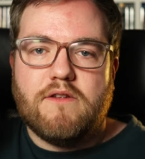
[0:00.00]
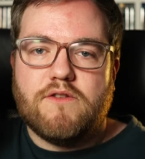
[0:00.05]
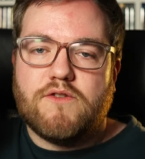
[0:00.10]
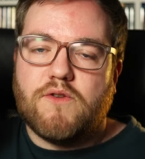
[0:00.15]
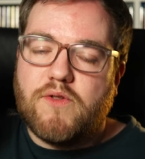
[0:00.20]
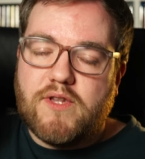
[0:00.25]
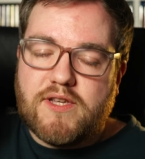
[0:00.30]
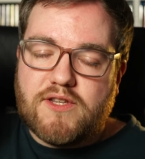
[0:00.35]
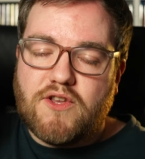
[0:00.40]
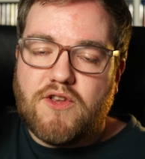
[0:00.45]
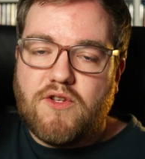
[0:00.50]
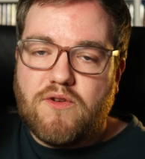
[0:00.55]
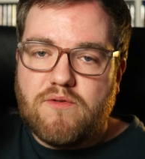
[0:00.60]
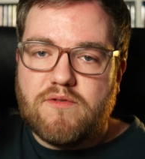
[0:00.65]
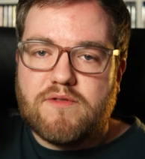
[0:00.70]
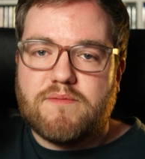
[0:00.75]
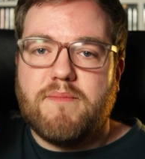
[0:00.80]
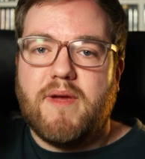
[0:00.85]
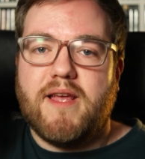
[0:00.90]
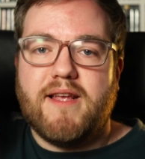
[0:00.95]
So this
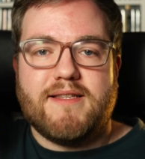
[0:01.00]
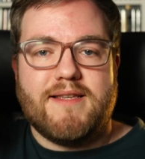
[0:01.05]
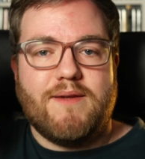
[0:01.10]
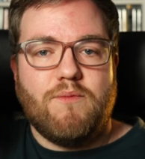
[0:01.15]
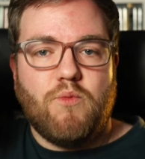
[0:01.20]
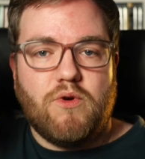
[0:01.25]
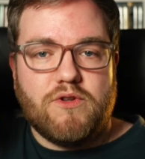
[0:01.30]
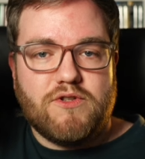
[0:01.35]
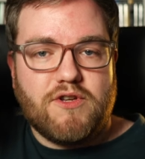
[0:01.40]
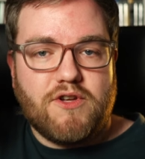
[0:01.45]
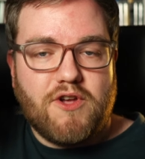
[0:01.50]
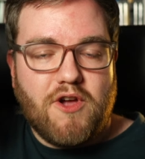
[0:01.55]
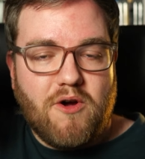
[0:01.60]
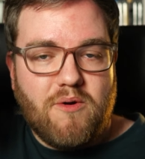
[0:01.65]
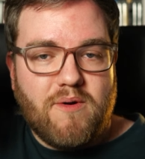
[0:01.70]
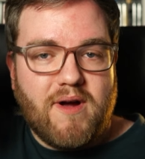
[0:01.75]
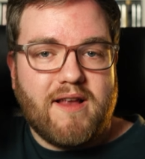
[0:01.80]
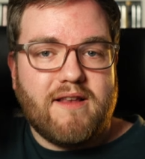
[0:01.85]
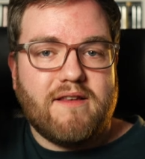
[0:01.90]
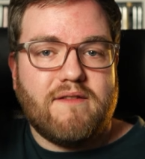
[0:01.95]
news makes him want to
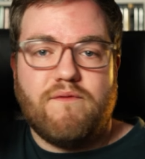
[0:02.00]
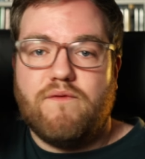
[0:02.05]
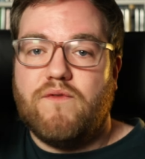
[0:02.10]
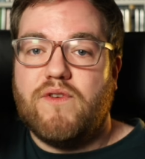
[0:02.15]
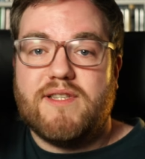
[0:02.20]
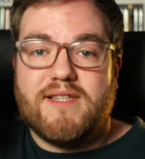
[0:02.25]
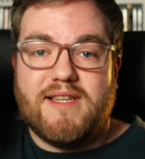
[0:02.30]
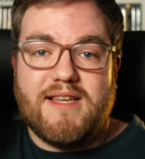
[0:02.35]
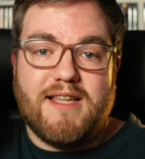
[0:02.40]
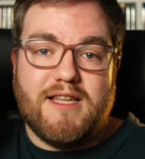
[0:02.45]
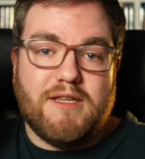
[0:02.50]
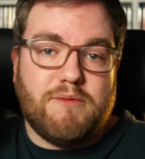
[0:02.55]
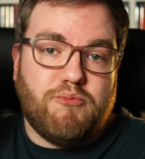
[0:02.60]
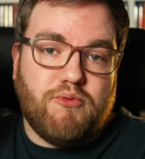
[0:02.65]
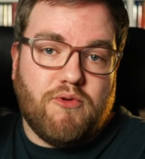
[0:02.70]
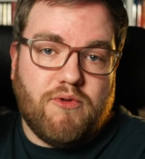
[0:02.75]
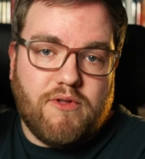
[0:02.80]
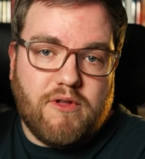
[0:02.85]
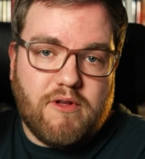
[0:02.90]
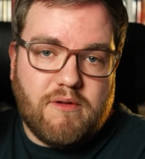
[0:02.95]
go and visit his
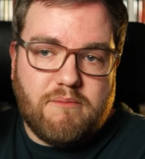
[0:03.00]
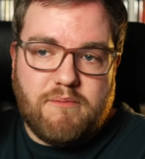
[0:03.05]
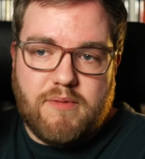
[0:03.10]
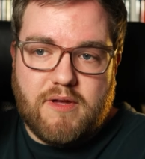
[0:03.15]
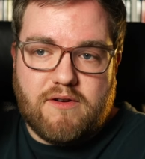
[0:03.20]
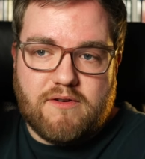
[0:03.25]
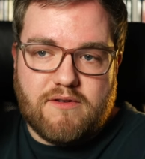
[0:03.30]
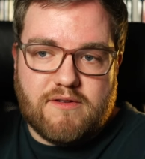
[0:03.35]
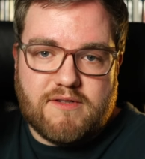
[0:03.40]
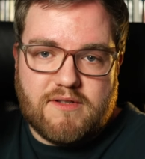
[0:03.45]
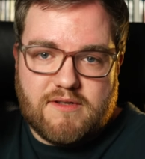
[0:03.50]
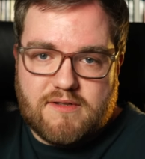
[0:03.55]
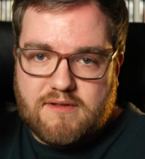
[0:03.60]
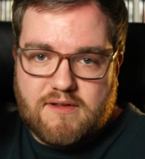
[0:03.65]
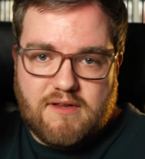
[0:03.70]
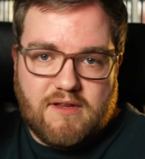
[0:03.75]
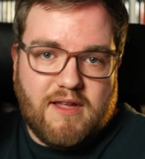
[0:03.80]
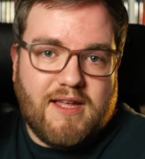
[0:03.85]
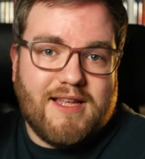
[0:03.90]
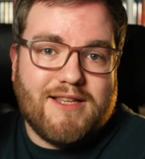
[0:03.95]
brother because
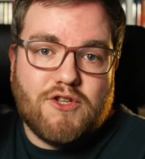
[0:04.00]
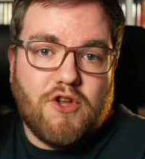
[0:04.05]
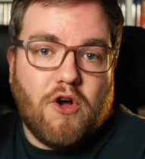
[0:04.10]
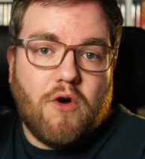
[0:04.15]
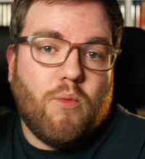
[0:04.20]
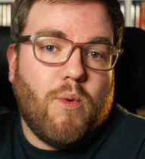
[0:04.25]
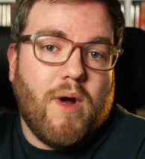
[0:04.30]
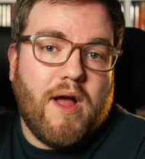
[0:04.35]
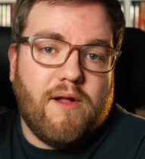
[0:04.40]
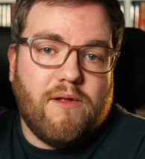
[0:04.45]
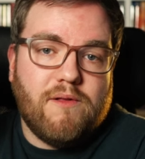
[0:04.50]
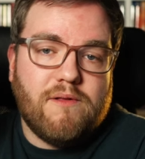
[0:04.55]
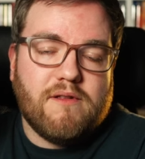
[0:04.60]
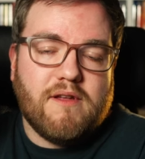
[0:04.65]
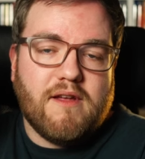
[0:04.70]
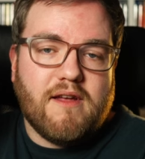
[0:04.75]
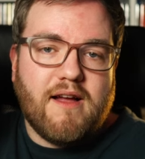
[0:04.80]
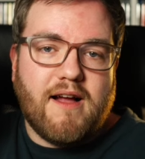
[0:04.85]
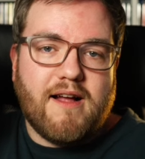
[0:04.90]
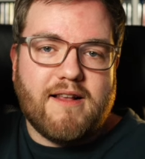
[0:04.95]
he's not well,
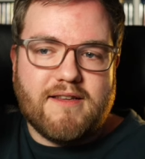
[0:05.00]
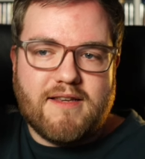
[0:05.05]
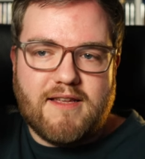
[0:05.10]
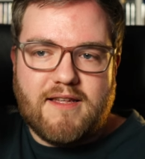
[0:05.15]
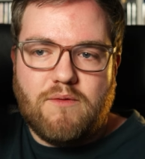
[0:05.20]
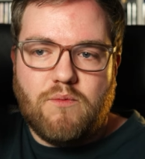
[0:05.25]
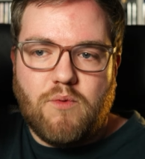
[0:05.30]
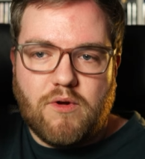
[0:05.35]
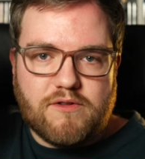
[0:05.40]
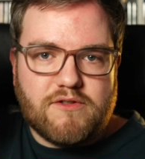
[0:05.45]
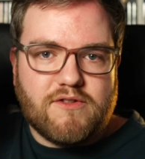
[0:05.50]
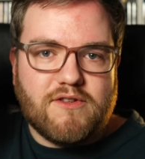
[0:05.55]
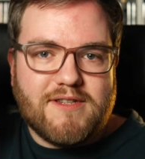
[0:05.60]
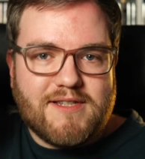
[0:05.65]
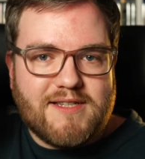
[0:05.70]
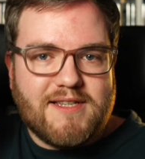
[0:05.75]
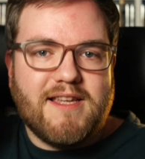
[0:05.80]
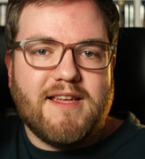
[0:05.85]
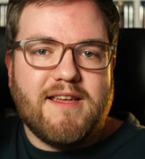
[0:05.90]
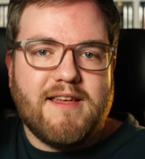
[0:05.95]
and he wants to
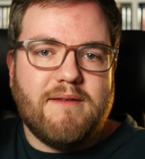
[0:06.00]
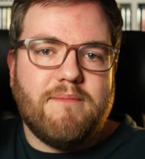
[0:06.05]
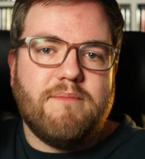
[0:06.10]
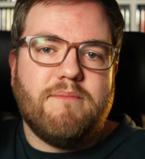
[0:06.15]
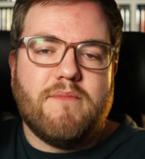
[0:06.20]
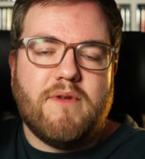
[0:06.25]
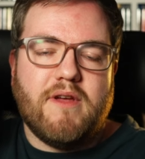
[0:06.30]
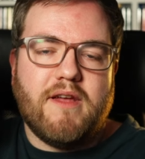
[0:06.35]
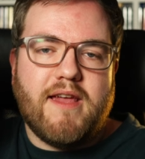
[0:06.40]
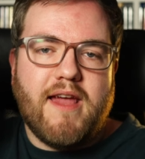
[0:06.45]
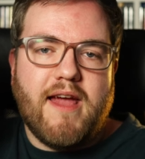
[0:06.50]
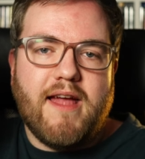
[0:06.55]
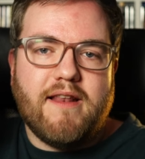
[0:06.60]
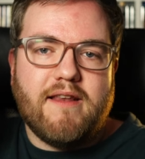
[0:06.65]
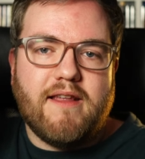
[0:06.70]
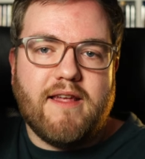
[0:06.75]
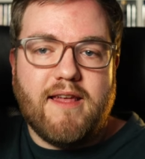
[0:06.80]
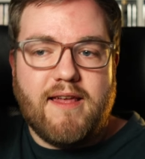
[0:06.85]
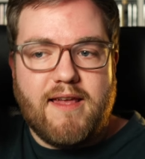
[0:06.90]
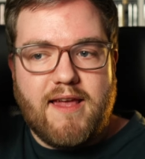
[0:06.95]
see him
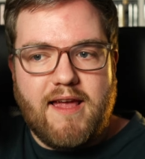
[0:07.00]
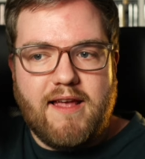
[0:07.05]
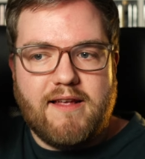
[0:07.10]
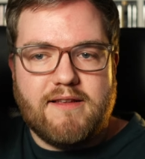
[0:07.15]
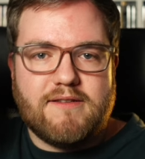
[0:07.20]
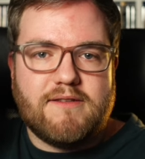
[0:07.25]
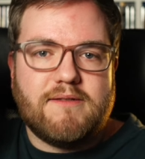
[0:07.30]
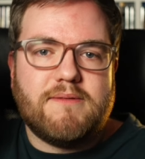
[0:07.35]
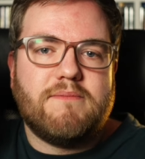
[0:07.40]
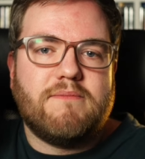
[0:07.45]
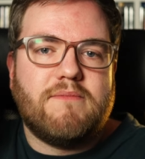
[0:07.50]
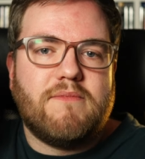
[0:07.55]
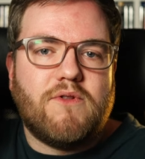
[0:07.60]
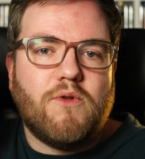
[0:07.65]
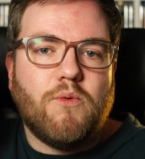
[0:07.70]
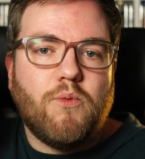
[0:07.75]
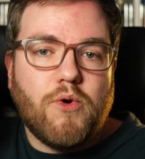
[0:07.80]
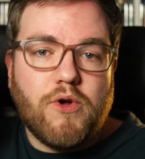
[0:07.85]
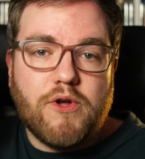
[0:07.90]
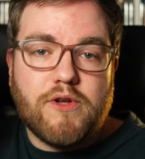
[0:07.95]
again in case
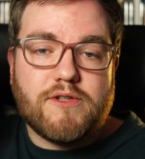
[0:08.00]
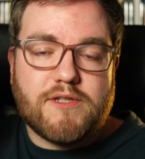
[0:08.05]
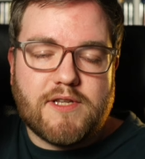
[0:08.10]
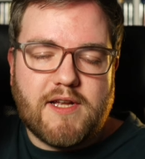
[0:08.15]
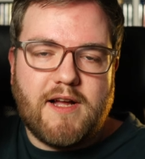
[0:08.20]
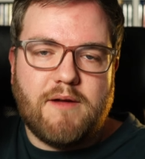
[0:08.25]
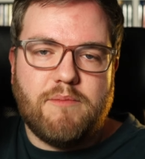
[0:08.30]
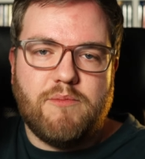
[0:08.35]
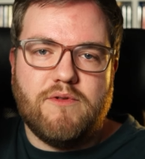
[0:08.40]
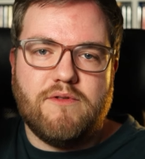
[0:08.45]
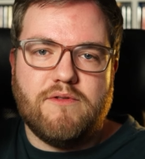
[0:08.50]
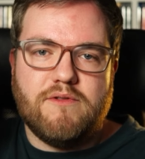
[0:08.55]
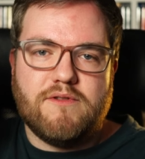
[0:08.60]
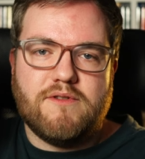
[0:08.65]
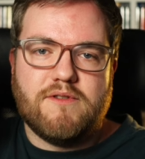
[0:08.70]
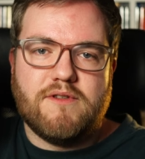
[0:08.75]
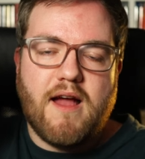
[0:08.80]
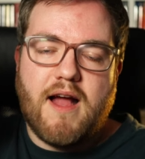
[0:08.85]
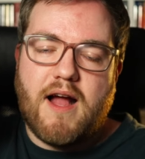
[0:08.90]
the worst happens.